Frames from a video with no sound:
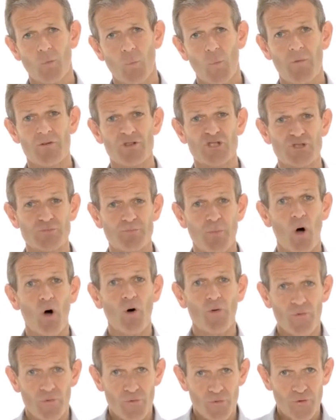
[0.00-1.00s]
We
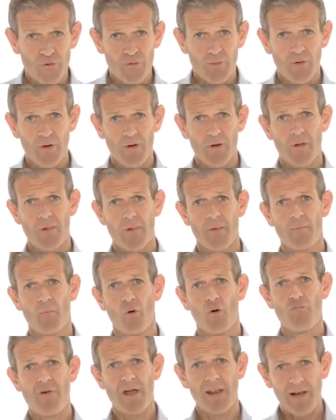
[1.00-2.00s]
respond
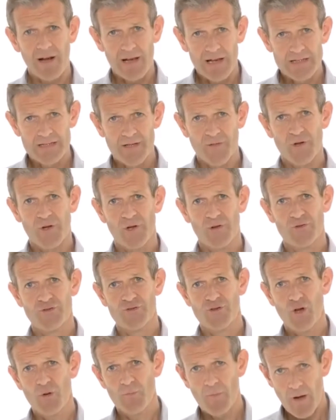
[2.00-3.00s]
more readily to the
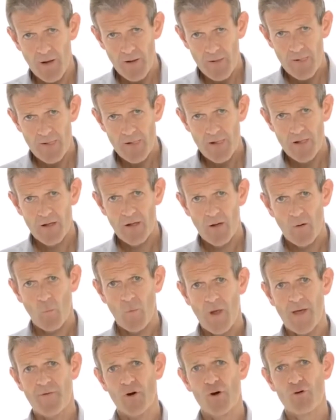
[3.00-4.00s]
consumer.
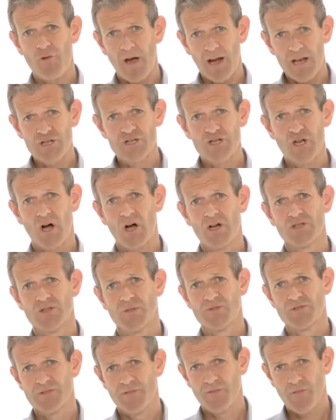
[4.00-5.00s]
We have a greater chance
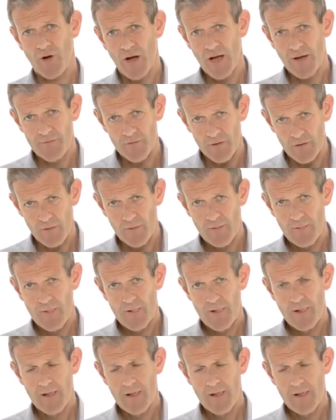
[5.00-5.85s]
of survival.